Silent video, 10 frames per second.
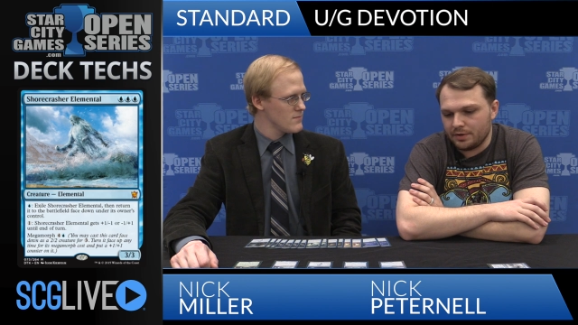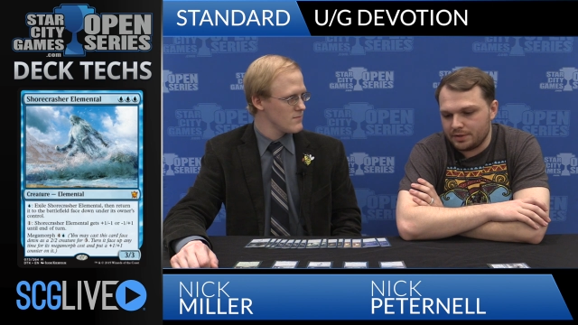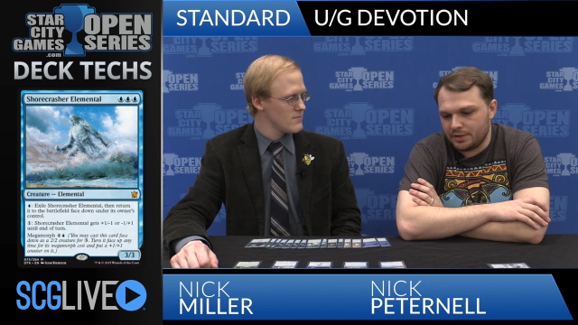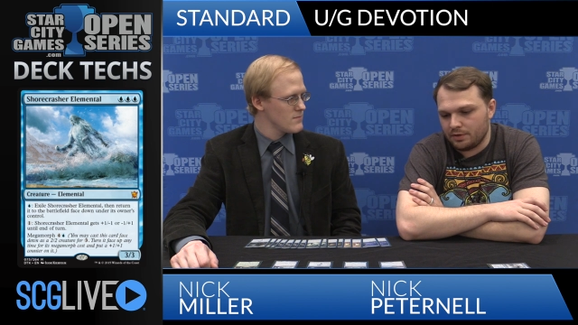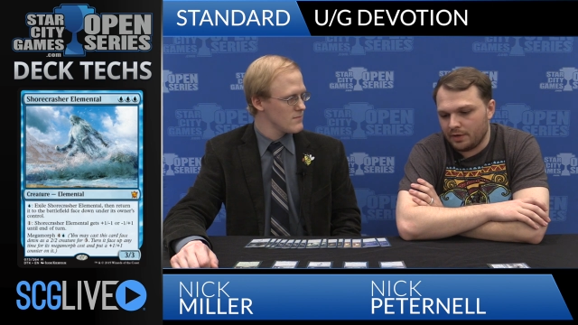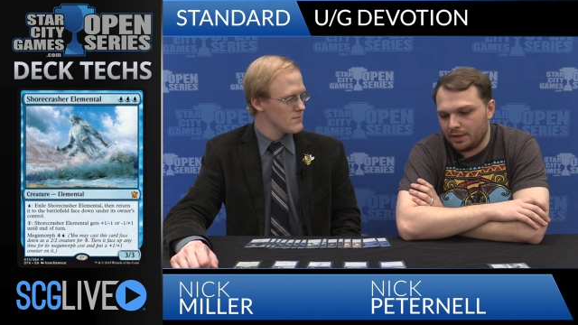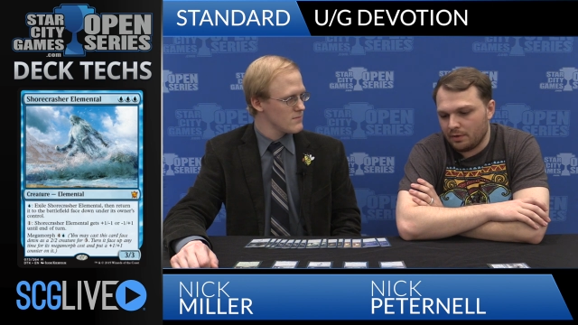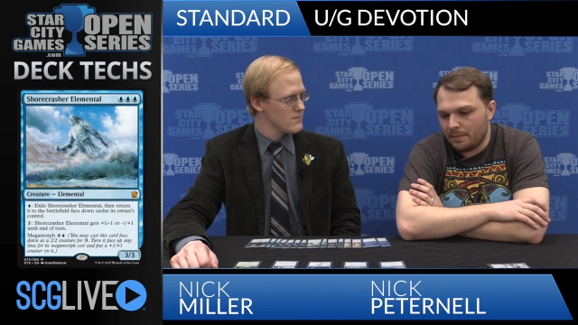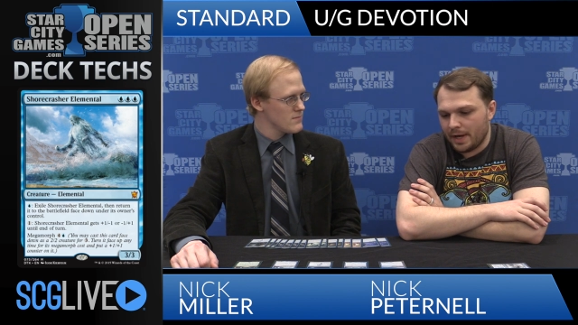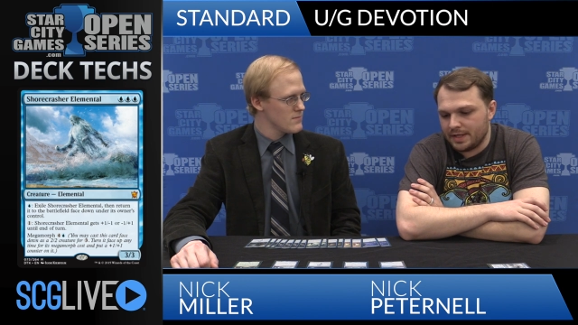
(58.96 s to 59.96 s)
Speaker 1: is just a great
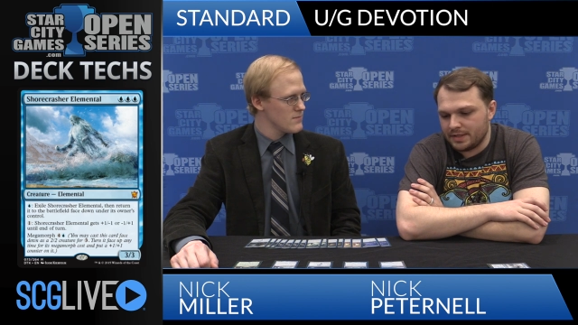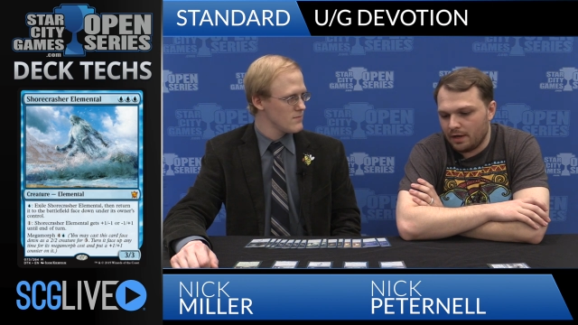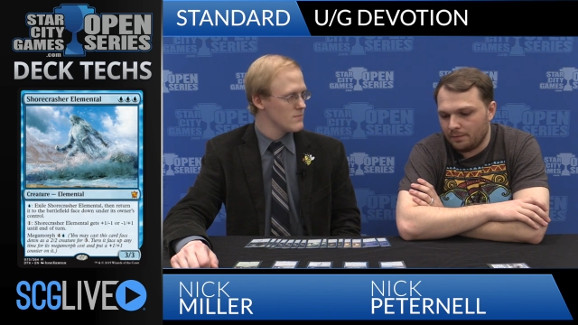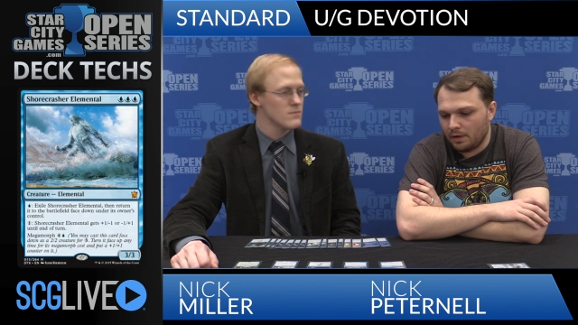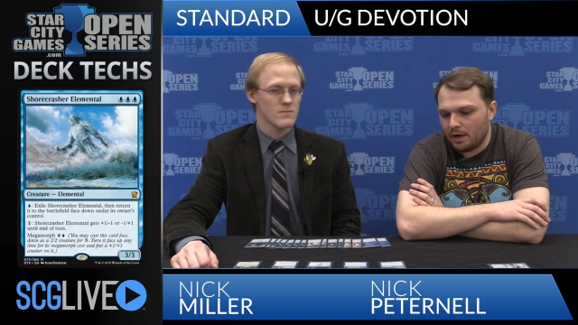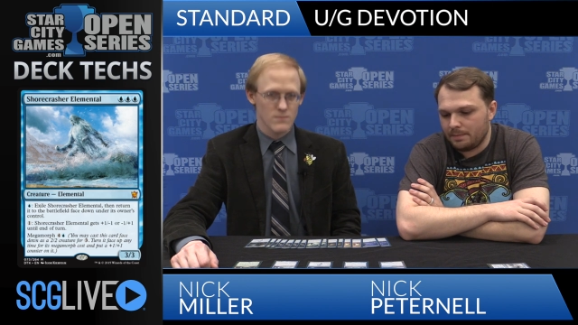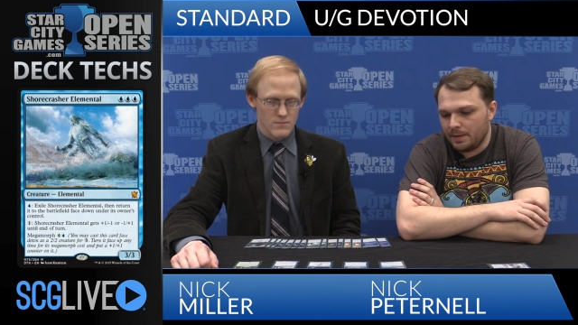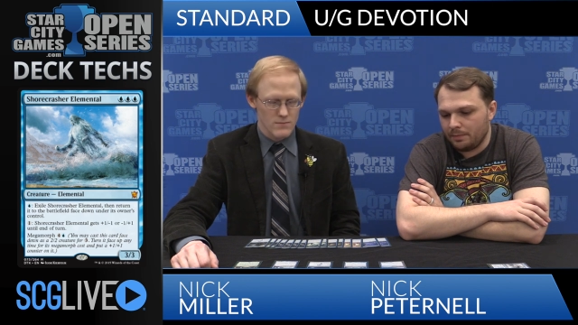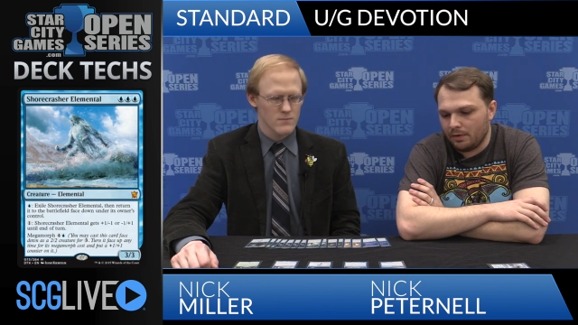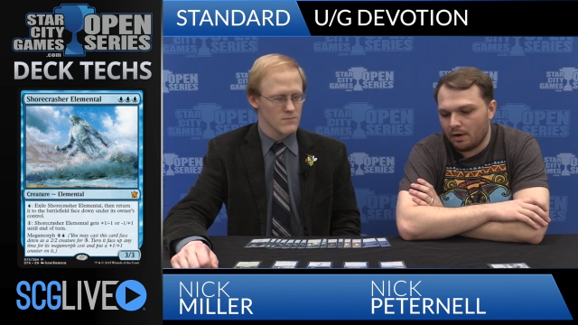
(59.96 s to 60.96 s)
threat by itself. A lot of
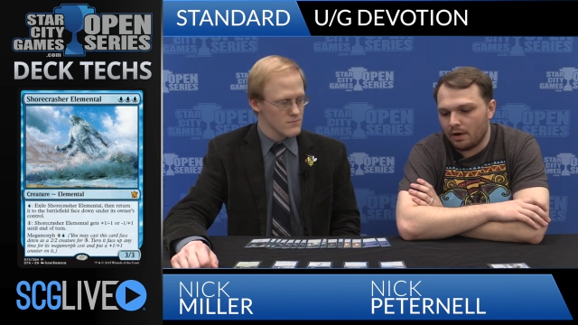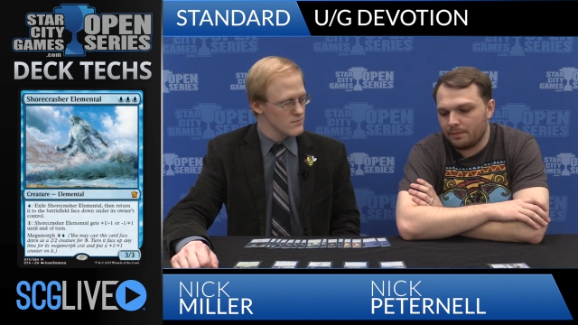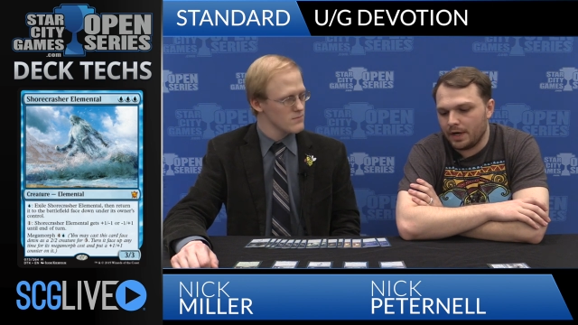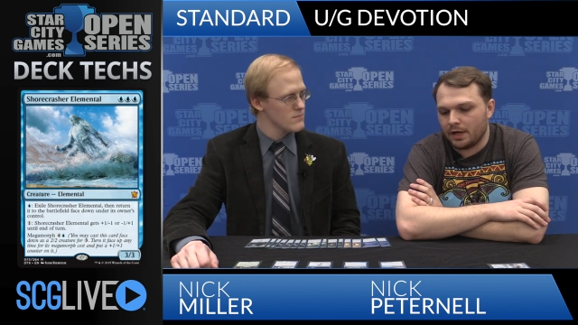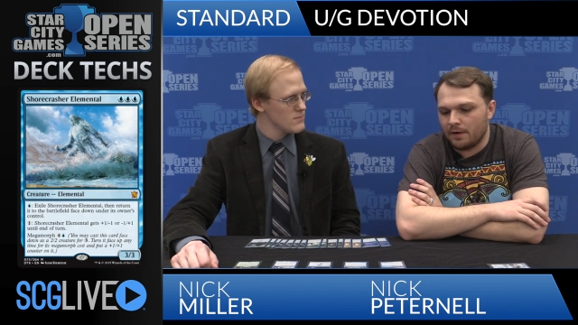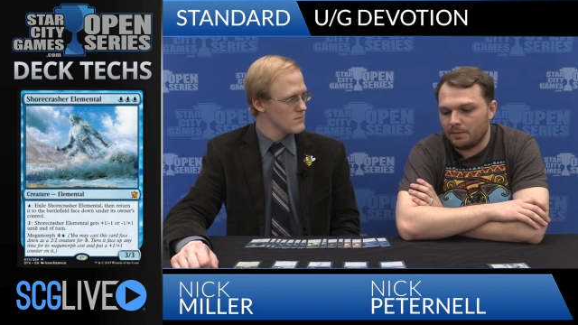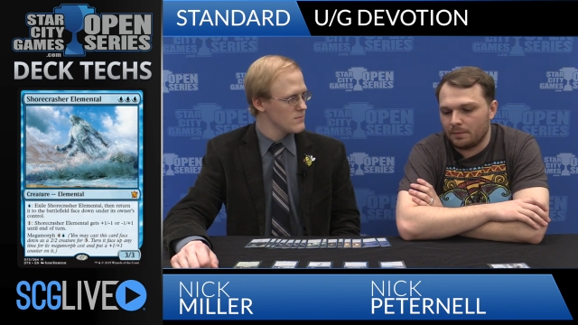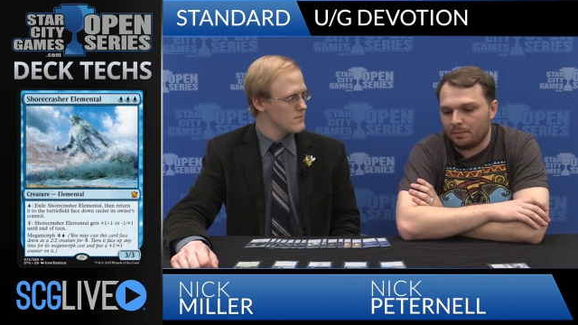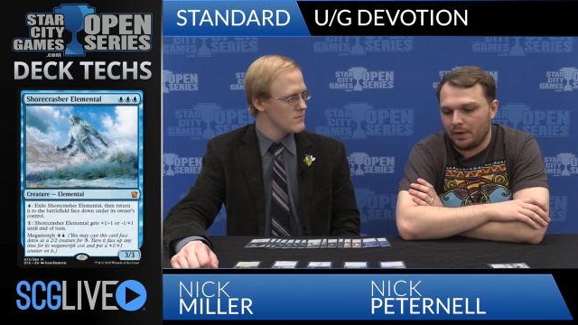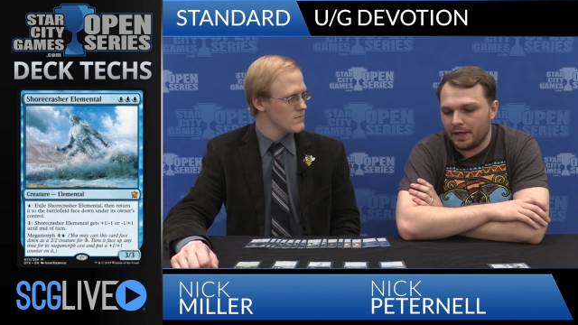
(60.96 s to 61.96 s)
people aren't very
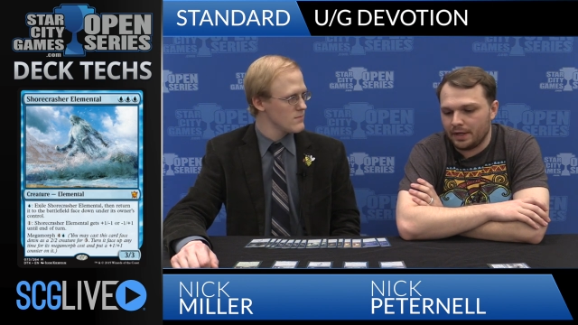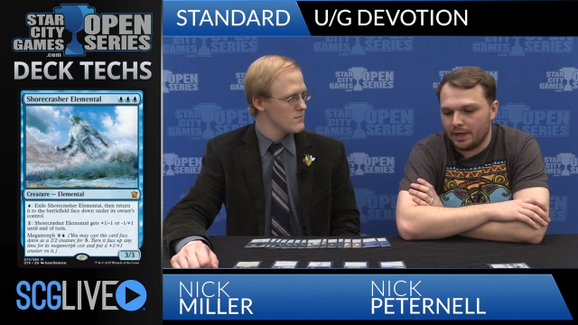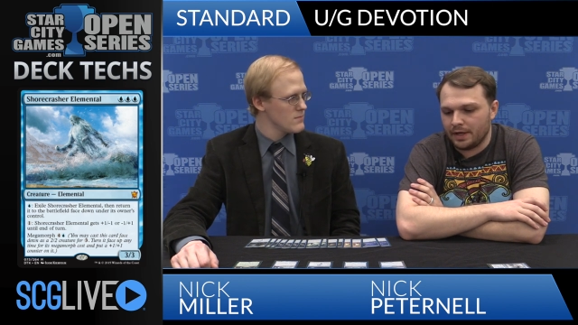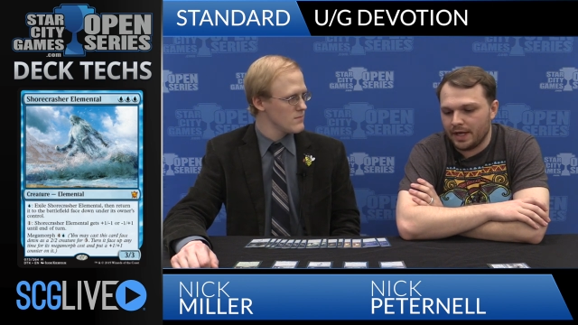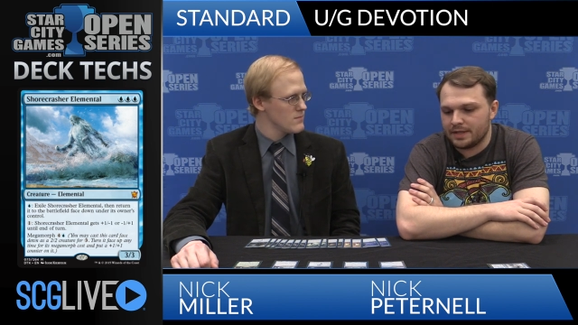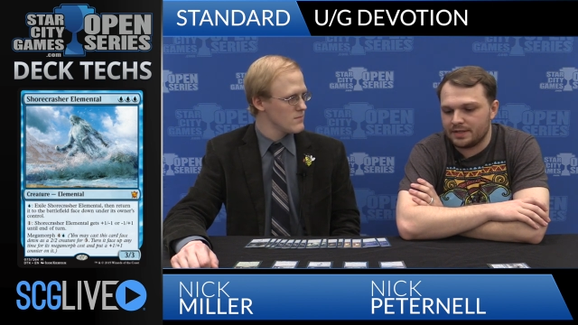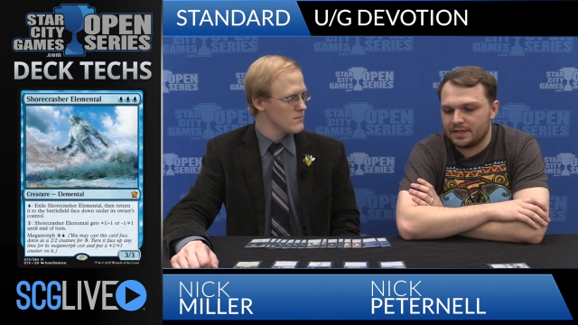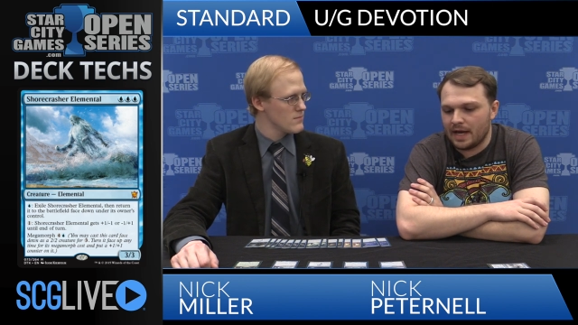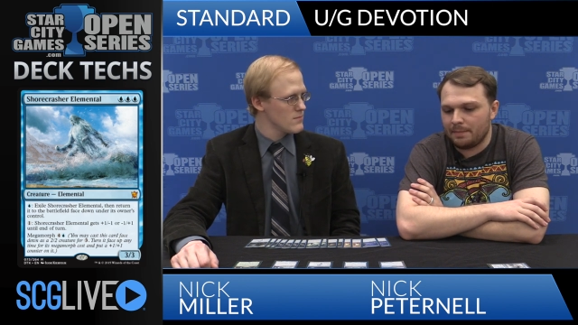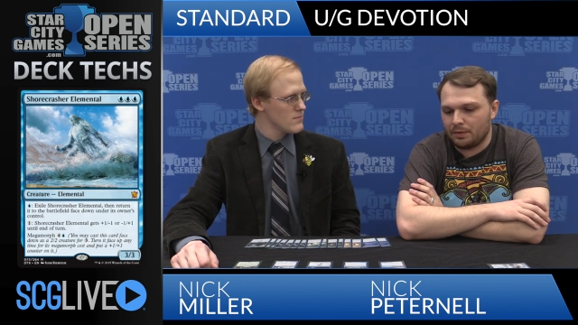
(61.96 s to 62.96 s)
comfortable playing against
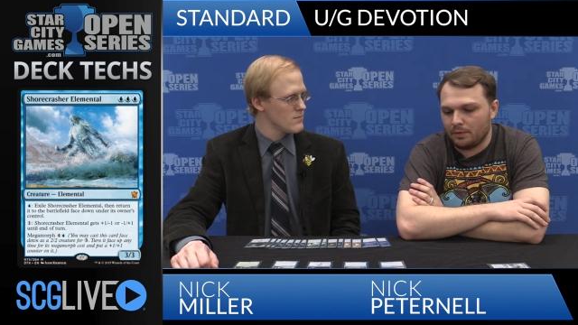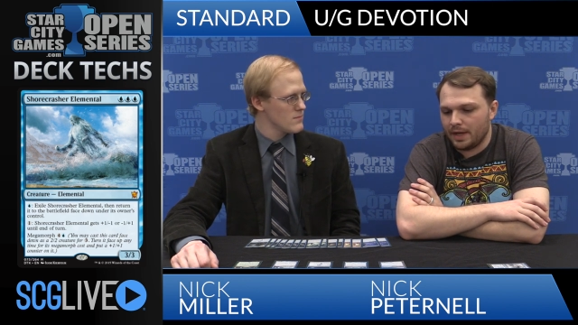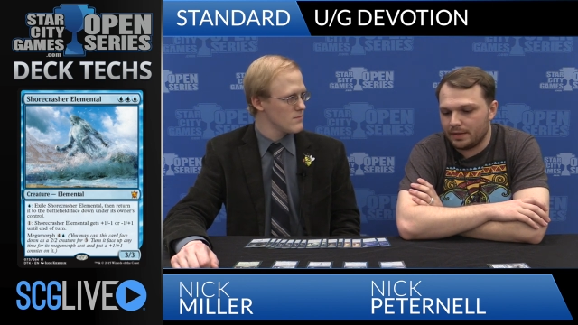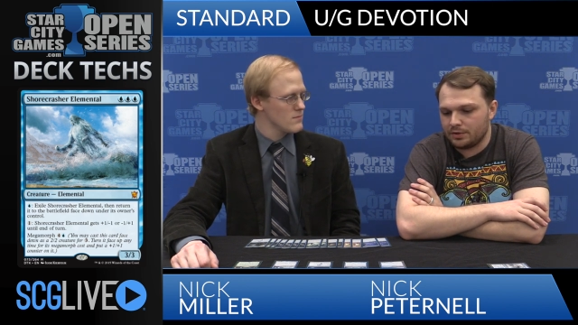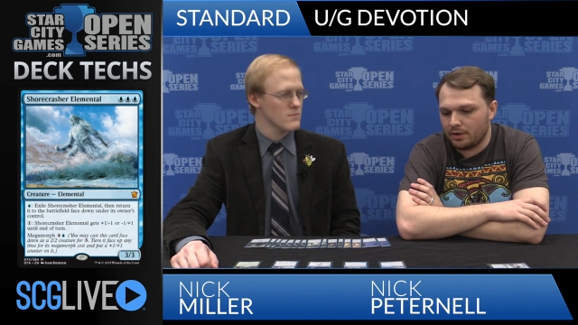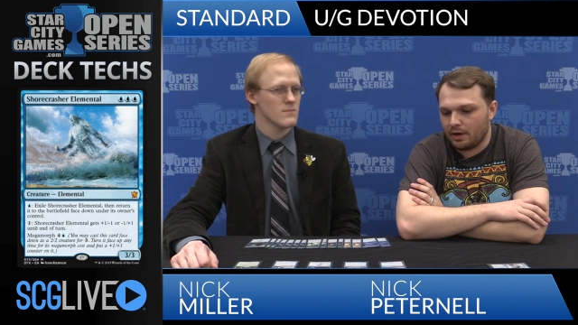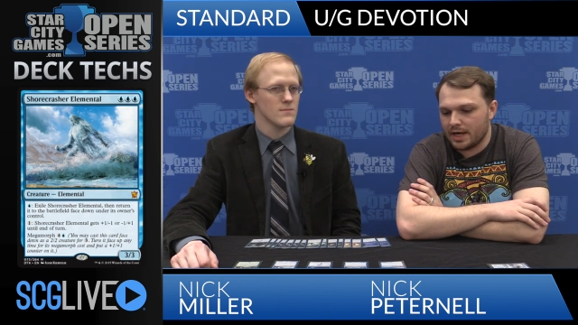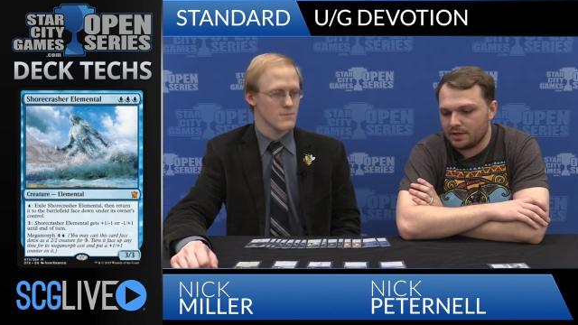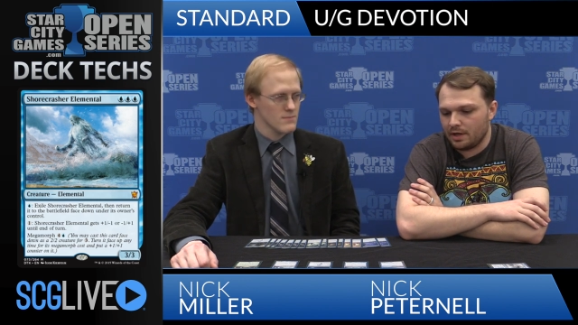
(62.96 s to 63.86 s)
the type of threat the Shorecrasher